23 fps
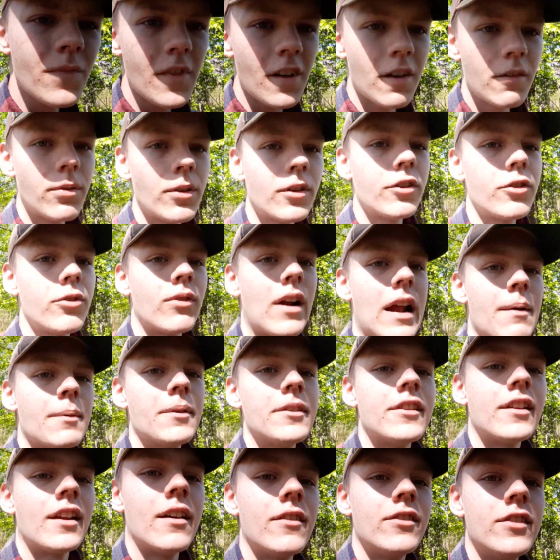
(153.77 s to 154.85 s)
first
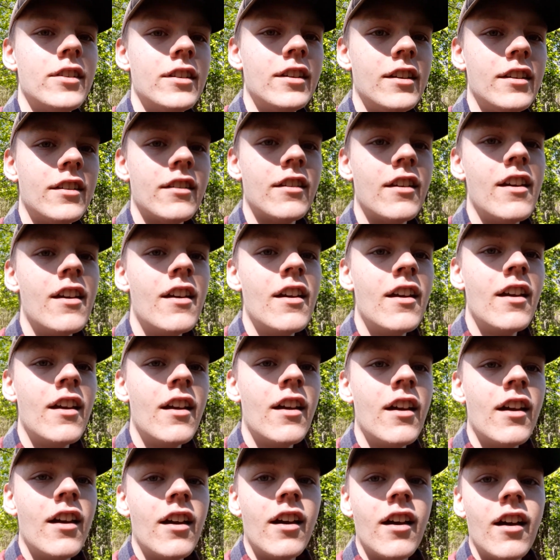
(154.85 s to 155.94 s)
rabbit that I've seen
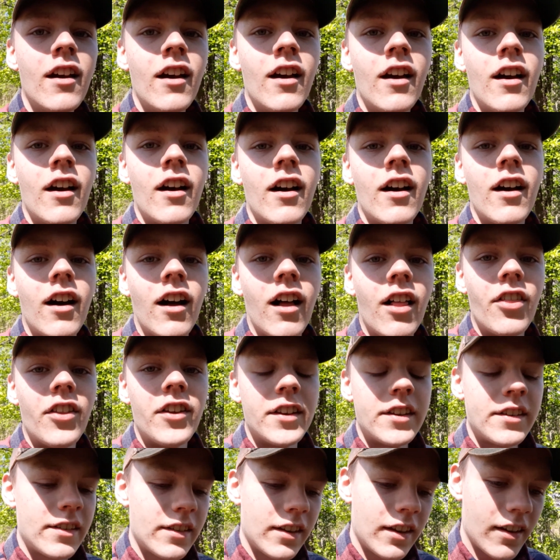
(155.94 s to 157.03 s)

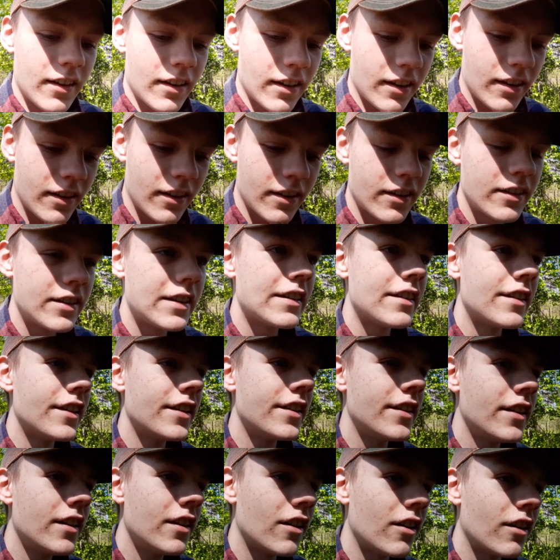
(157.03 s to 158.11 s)
this
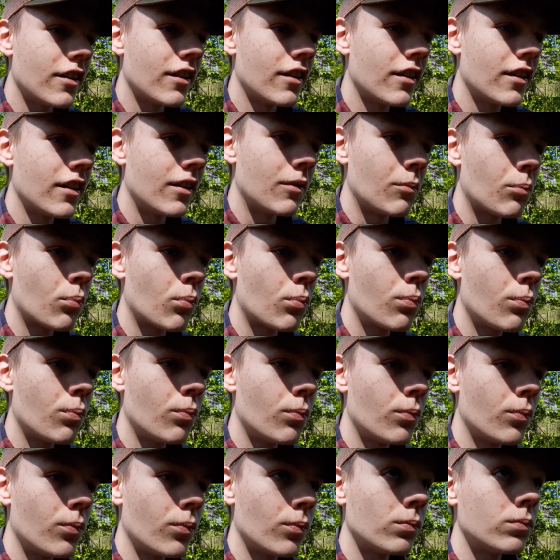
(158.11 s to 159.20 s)
year. And
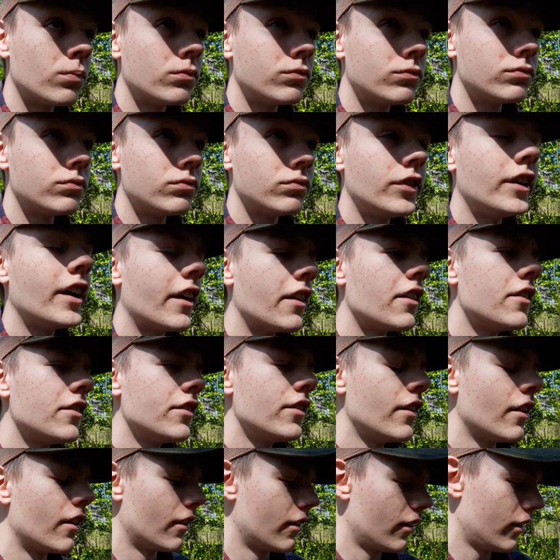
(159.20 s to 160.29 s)
yeah, this
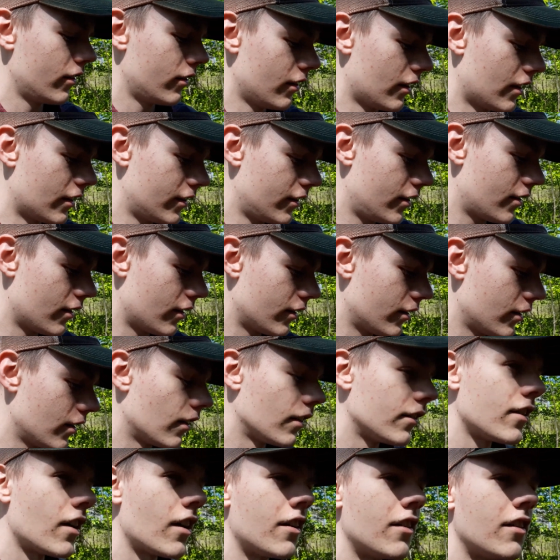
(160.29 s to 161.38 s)
year, because last year I saw a
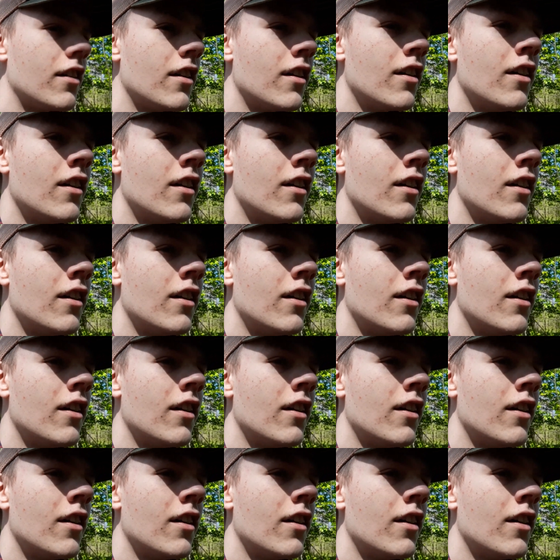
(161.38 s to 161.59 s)
ton.